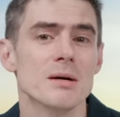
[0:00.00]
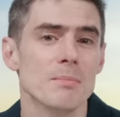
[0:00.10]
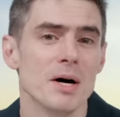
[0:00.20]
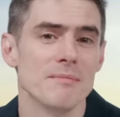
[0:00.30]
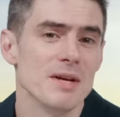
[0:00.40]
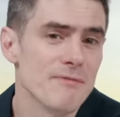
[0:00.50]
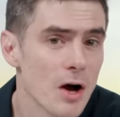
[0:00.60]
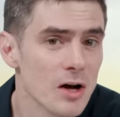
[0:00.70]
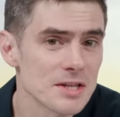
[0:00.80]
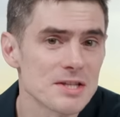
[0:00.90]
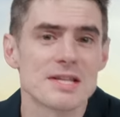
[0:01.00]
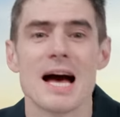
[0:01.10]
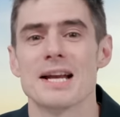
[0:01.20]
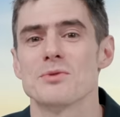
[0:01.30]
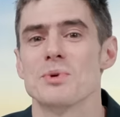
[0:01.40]
But if Hertz
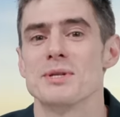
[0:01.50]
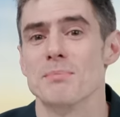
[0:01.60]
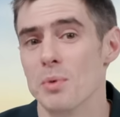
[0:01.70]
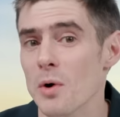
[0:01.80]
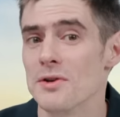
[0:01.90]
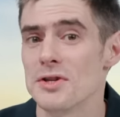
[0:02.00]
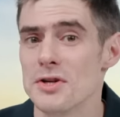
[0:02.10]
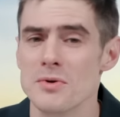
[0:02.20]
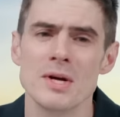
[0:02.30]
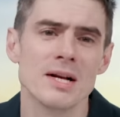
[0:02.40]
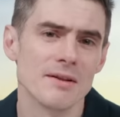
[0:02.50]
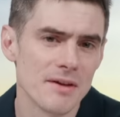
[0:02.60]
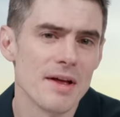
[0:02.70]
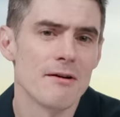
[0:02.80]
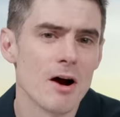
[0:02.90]
status was important to you,
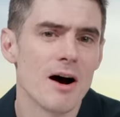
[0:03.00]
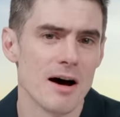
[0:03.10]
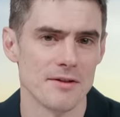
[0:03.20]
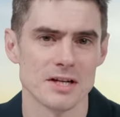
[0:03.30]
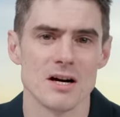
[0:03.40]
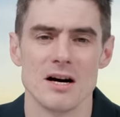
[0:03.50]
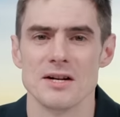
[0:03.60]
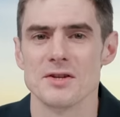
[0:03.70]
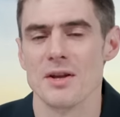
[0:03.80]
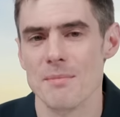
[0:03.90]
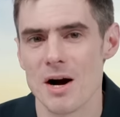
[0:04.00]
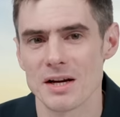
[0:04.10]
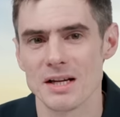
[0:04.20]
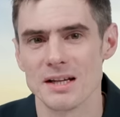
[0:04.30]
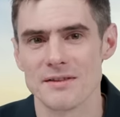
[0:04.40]
then there are other cards on the
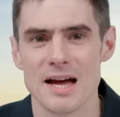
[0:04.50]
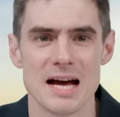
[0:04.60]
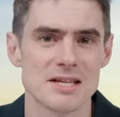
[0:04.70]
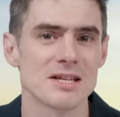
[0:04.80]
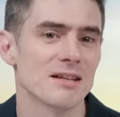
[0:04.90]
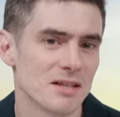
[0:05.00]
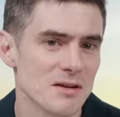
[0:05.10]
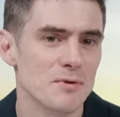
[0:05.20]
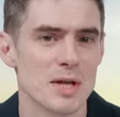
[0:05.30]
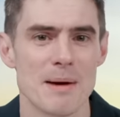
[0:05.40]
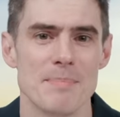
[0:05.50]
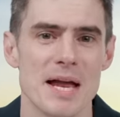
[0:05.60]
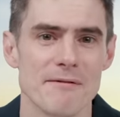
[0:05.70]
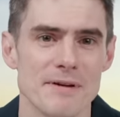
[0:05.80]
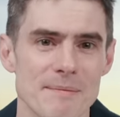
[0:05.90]
market that give you that
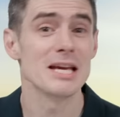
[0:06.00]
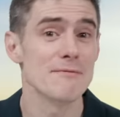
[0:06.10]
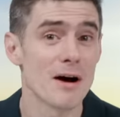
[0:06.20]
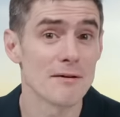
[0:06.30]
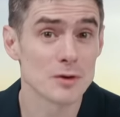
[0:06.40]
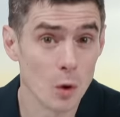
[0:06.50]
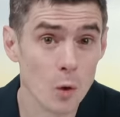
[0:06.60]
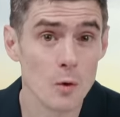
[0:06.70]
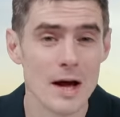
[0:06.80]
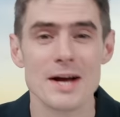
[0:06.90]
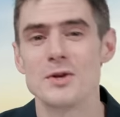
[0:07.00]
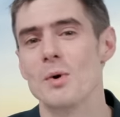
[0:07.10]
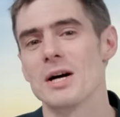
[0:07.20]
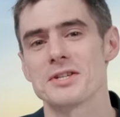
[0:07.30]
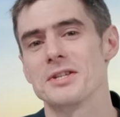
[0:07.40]
benefit. If after all that
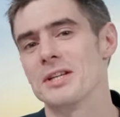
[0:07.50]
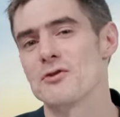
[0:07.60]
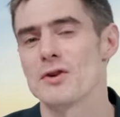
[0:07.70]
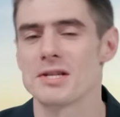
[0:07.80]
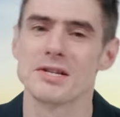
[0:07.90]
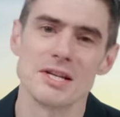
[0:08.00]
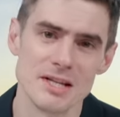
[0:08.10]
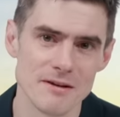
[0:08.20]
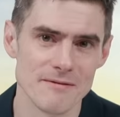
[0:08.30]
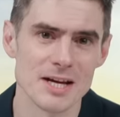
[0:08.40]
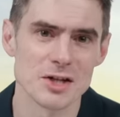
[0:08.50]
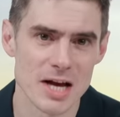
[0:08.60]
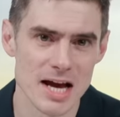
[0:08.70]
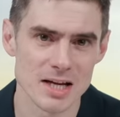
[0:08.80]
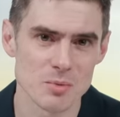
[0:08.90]
you are still interested in the
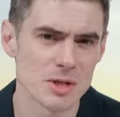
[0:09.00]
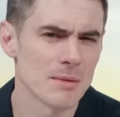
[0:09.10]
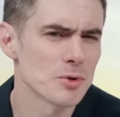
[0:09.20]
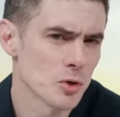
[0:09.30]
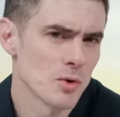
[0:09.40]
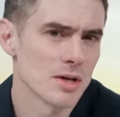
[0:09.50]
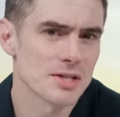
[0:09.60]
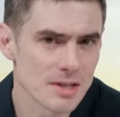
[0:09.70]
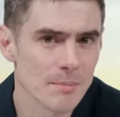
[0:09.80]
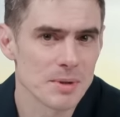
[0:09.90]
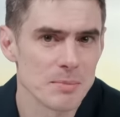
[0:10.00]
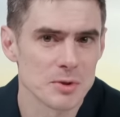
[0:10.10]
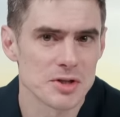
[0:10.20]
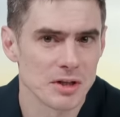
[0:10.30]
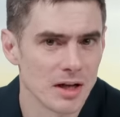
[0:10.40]
Venture X, which I'm sure some
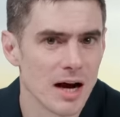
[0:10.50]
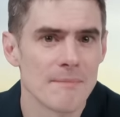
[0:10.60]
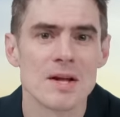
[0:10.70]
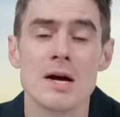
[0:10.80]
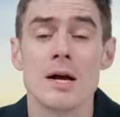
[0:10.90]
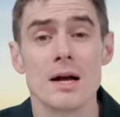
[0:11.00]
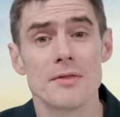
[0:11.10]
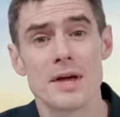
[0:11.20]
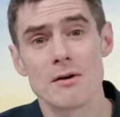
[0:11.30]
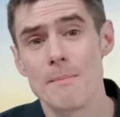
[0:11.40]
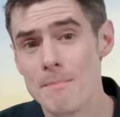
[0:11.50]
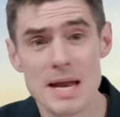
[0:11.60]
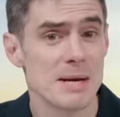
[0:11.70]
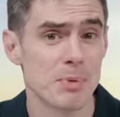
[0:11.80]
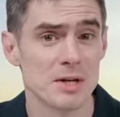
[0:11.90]
people still are, there are
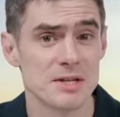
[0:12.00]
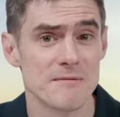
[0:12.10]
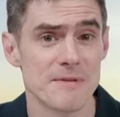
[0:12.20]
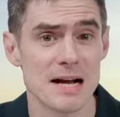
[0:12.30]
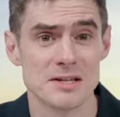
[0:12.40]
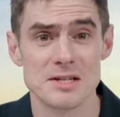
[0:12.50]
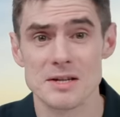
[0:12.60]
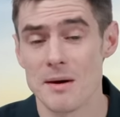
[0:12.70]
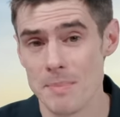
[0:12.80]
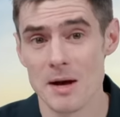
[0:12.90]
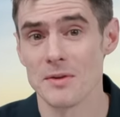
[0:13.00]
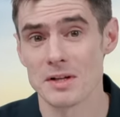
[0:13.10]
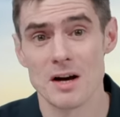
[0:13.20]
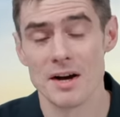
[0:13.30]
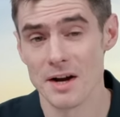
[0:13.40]
many positive factors about the
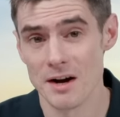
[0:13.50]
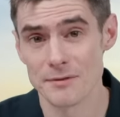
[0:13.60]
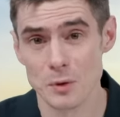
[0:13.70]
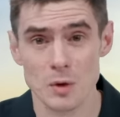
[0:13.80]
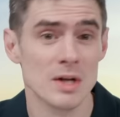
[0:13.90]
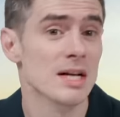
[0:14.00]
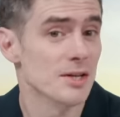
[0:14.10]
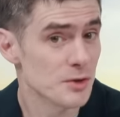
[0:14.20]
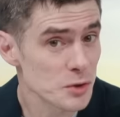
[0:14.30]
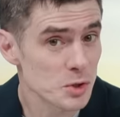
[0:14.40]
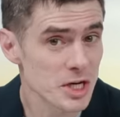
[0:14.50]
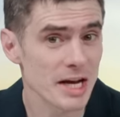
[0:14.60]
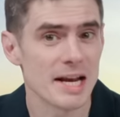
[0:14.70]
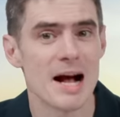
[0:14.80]
card after all. Do check it